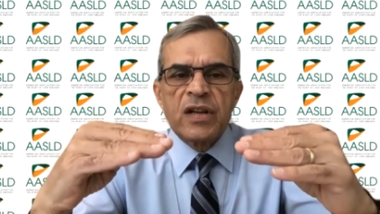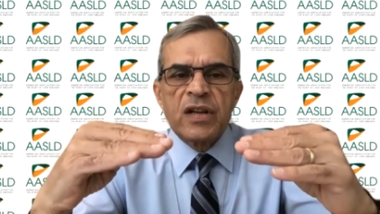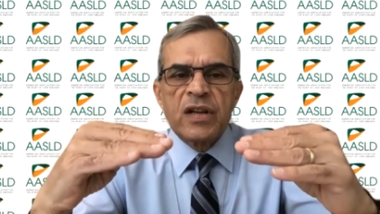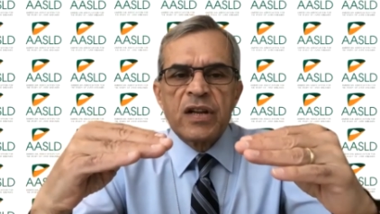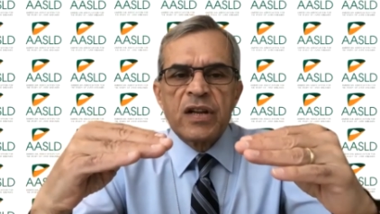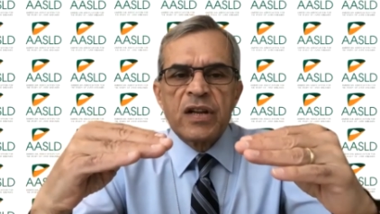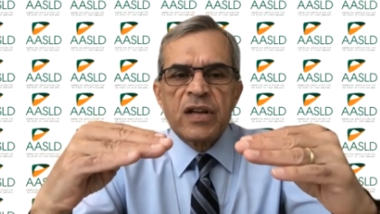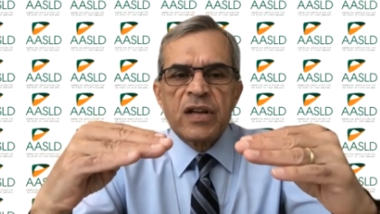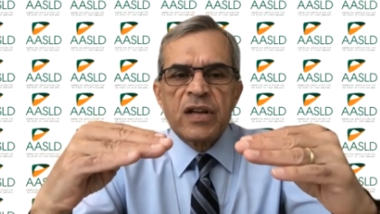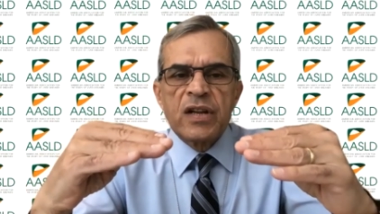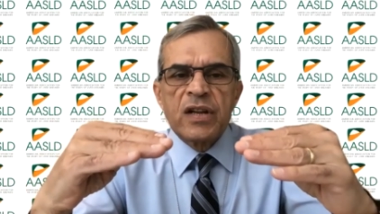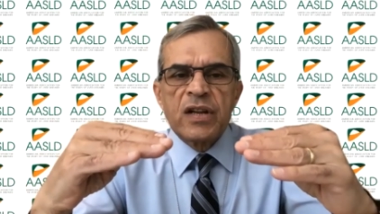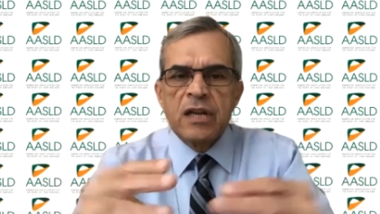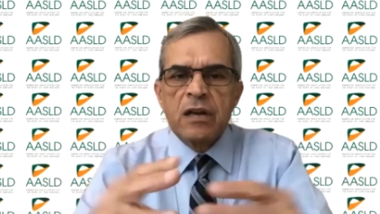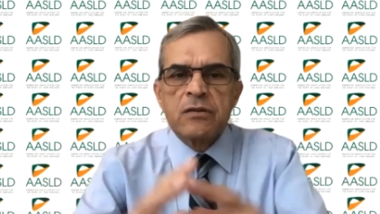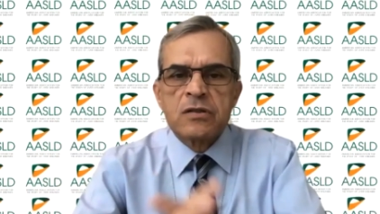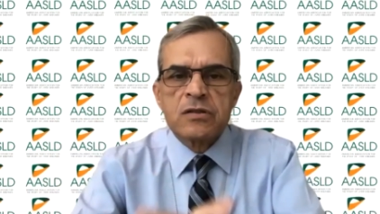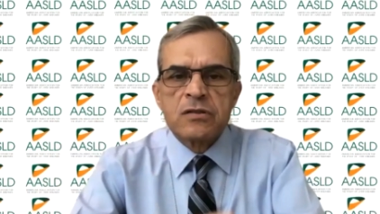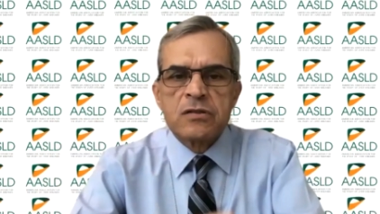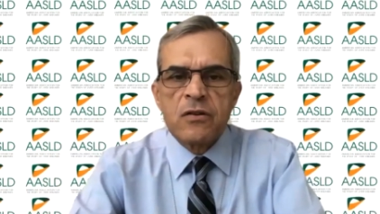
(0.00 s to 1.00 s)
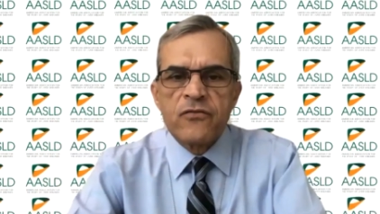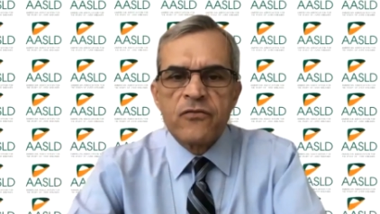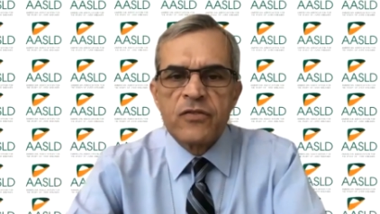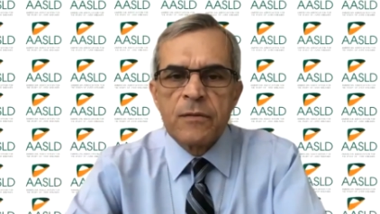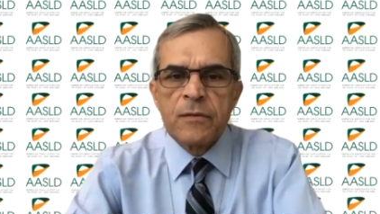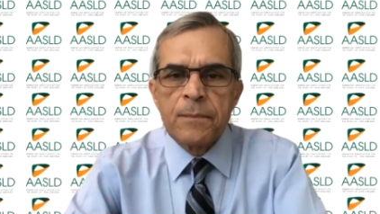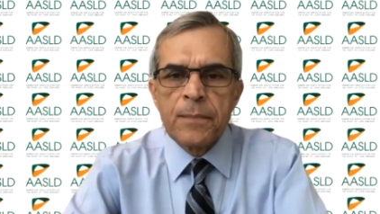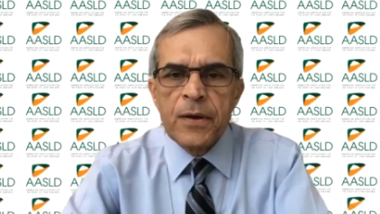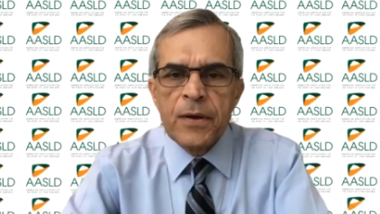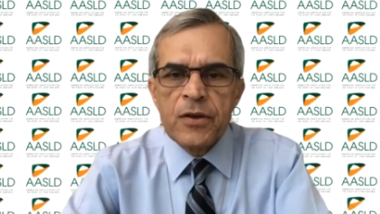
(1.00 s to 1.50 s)
socioeconomic
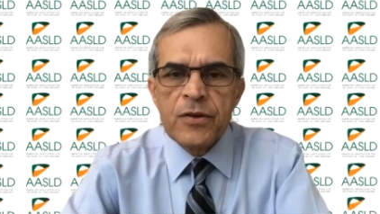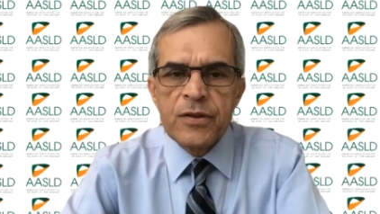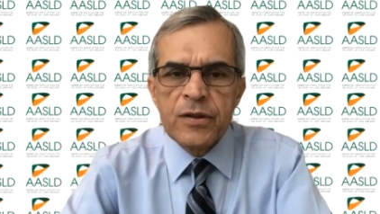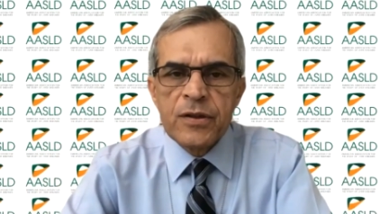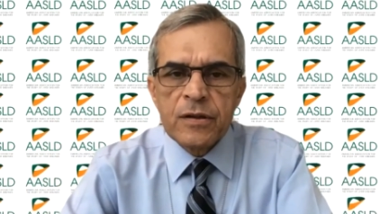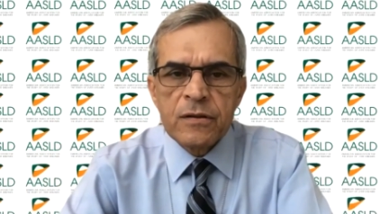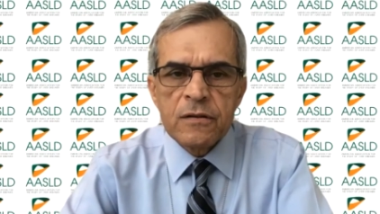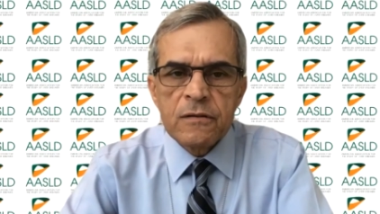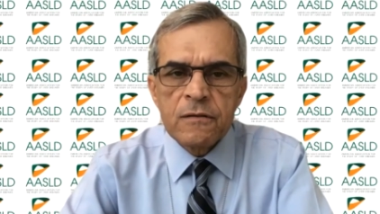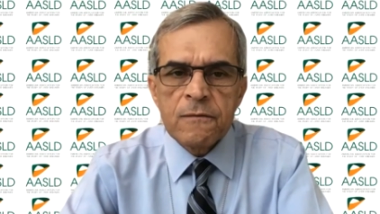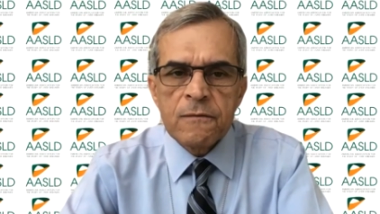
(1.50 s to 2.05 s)
status of the patient.